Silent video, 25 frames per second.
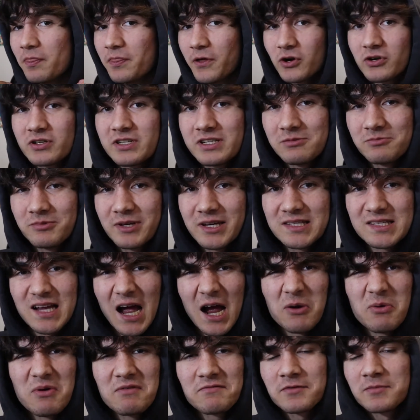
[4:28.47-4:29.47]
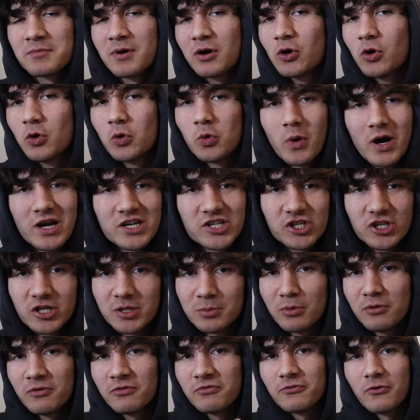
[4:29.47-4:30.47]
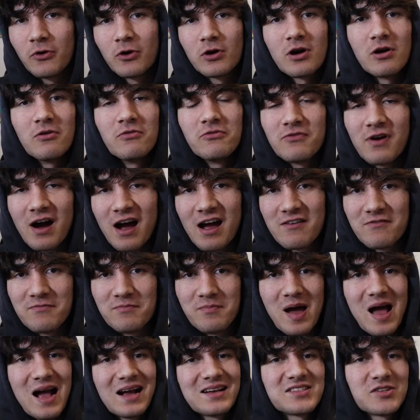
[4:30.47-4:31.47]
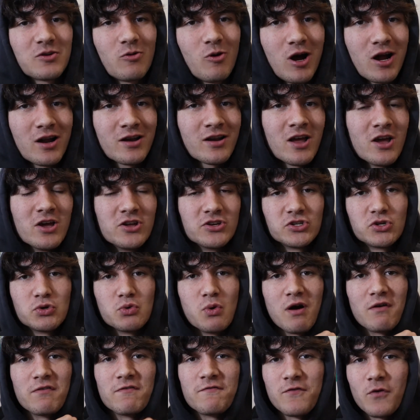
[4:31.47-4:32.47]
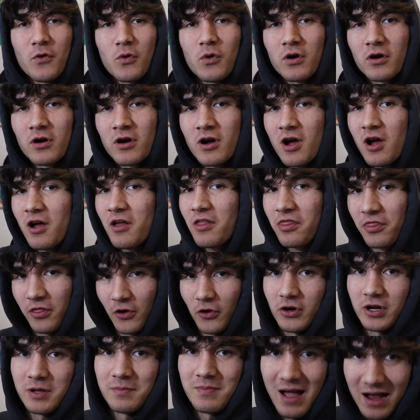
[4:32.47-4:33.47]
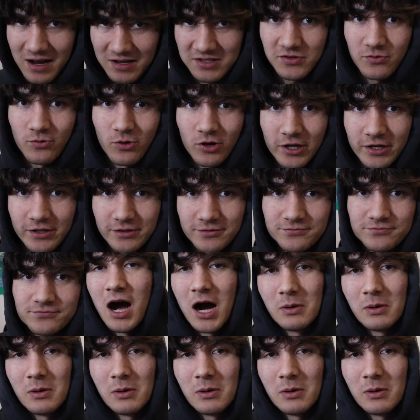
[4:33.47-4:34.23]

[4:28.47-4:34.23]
in thirteen weeks, I went from a questionable four oh five back squat to a four thirty back squat.